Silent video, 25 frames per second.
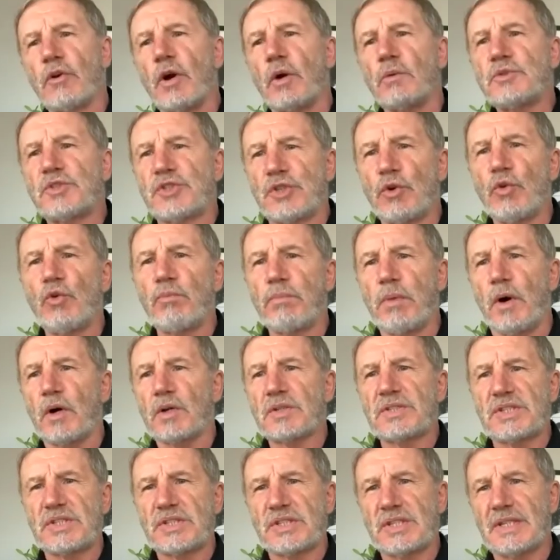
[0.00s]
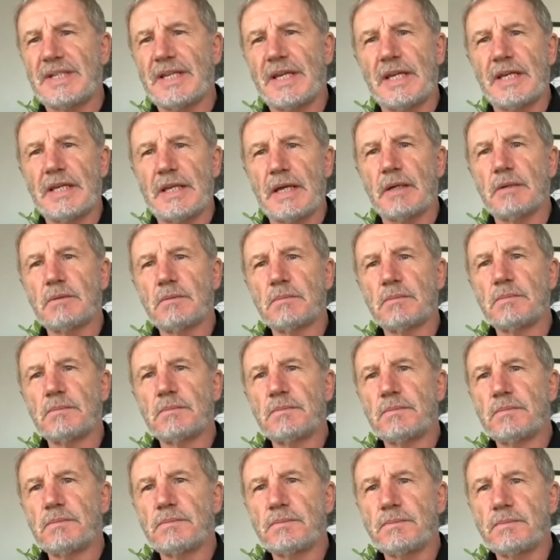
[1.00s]
own toolbox as a leader.
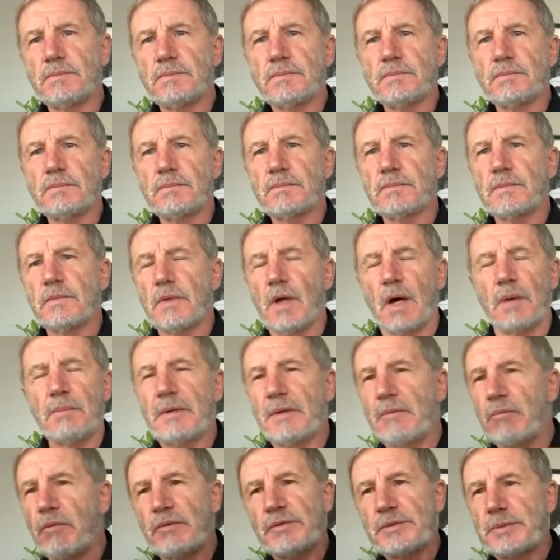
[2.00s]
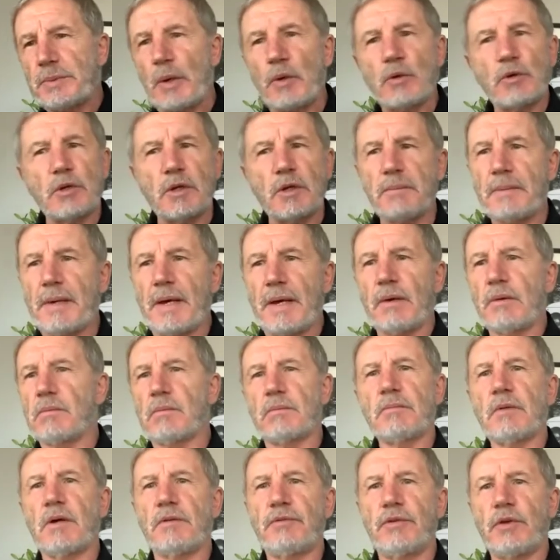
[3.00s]
I mean, we've spoken about
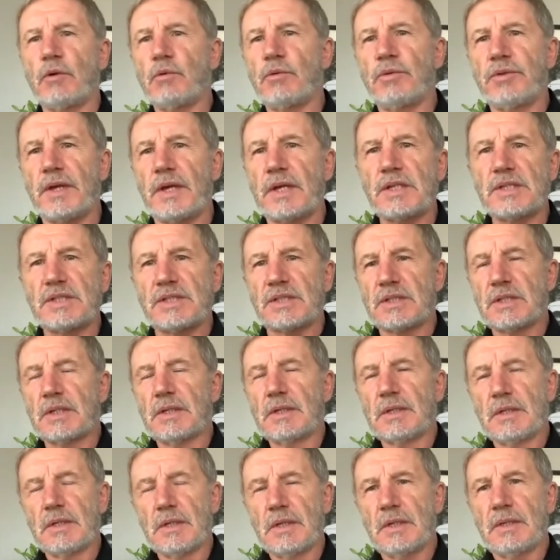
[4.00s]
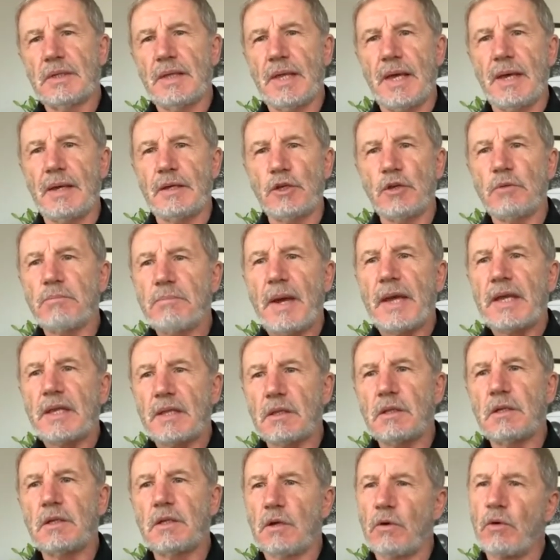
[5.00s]
a few things there. You make
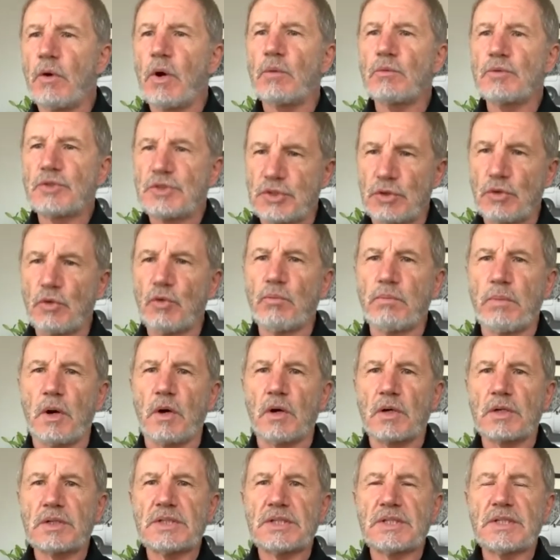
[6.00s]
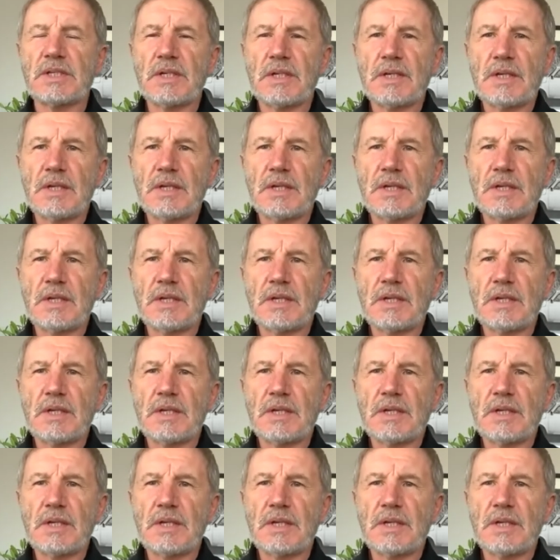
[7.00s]
your own toolbox.